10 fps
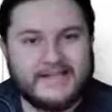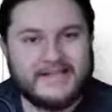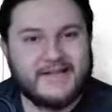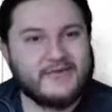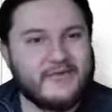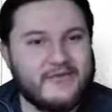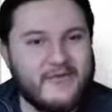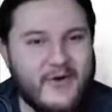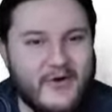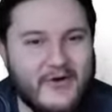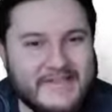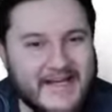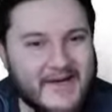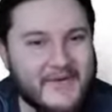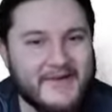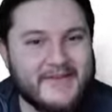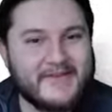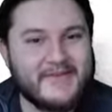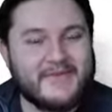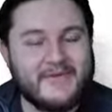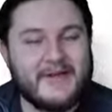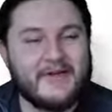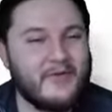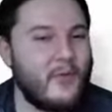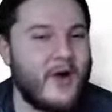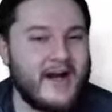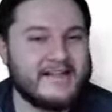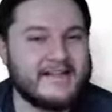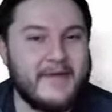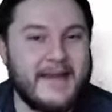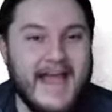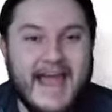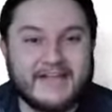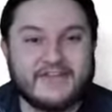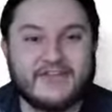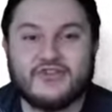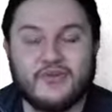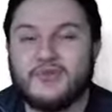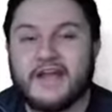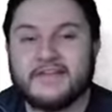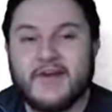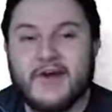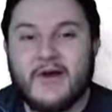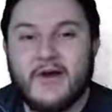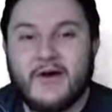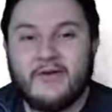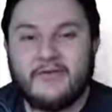equal to 4 take away 3 over y to make x the subject of the